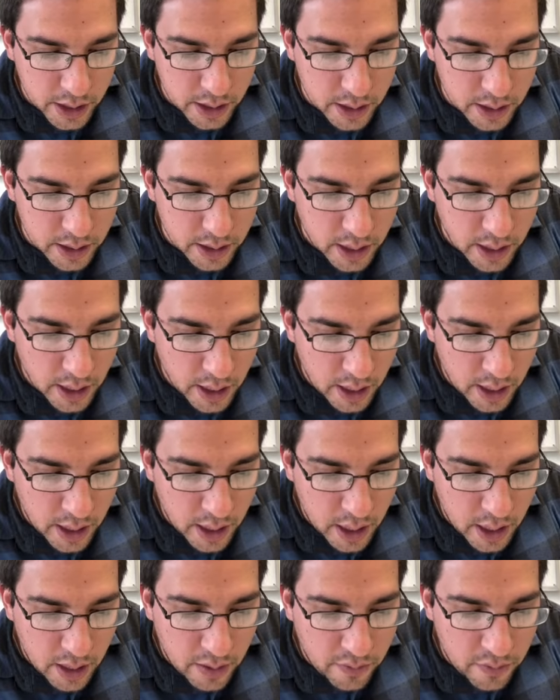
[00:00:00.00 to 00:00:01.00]
Jesus.
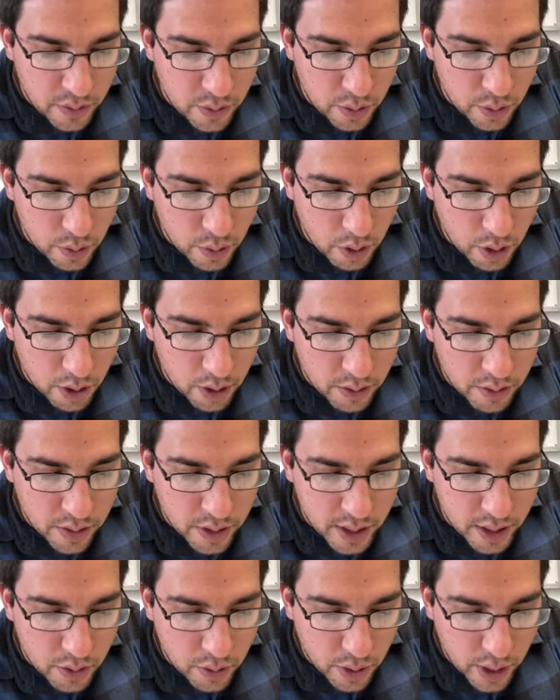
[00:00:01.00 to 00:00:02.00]
And if you are
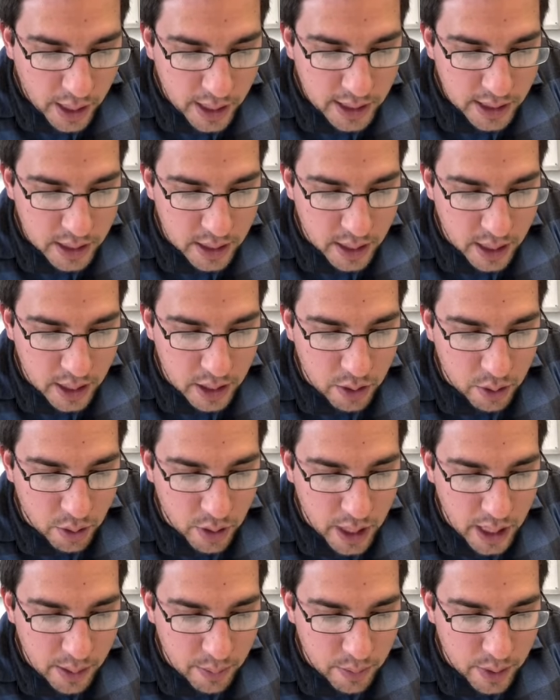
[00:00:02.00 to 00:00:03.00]
the Christ, then you
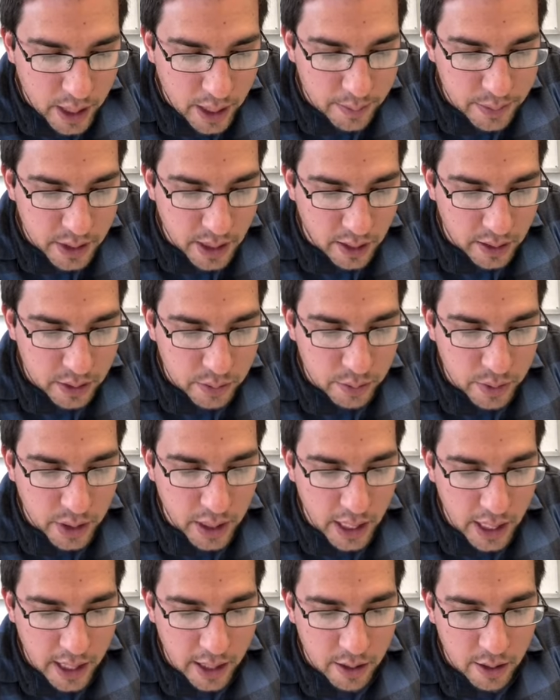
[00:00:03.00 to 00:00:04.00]
are Abraham's
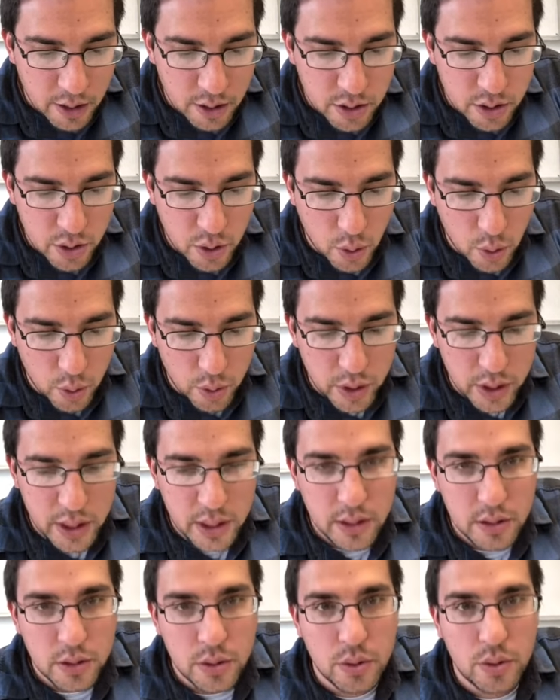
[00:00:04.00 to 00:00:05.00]
offspring, heirs
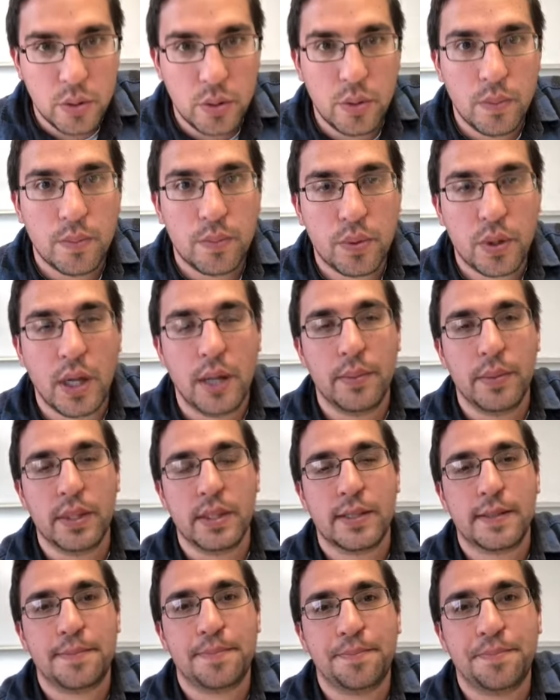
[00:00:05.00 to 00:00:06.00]
according to
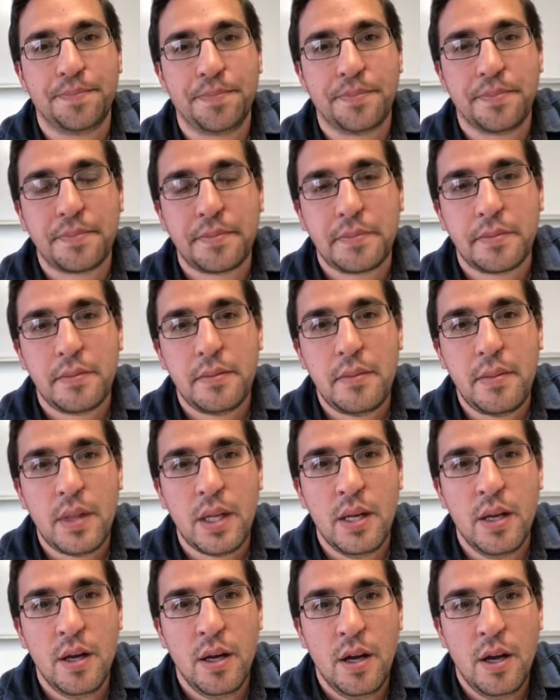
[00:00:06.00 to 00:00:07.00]
promise.
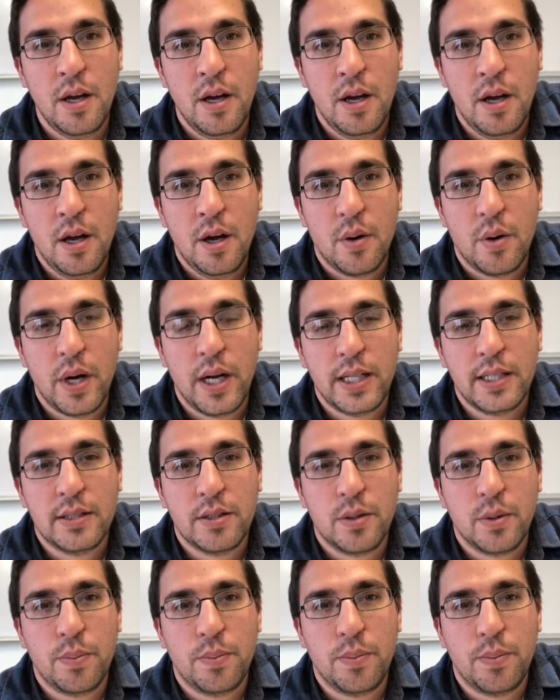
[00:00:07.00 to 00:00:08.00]
All right,
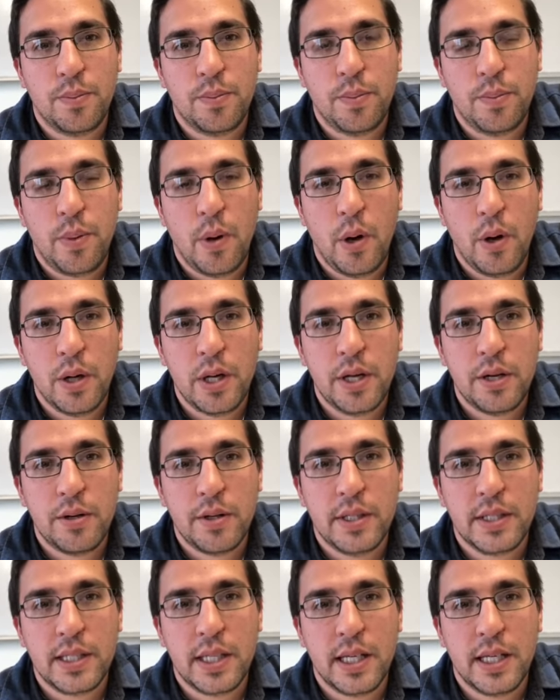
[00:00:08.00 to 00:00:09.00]
so Paul here
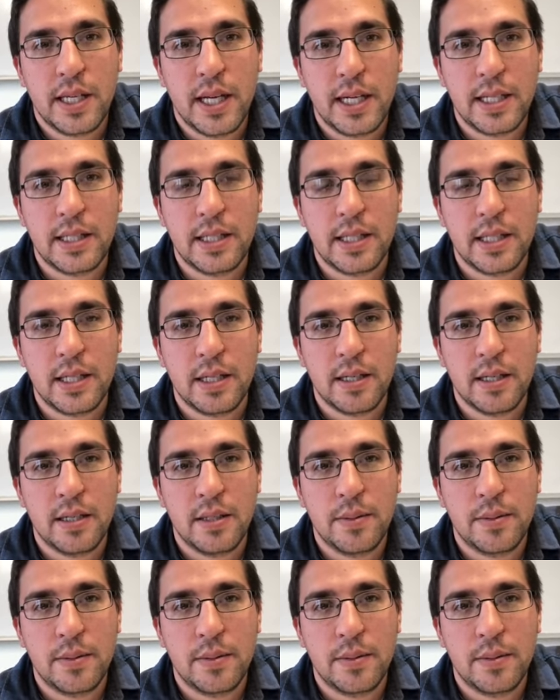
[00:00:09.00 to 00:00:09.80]
is connecting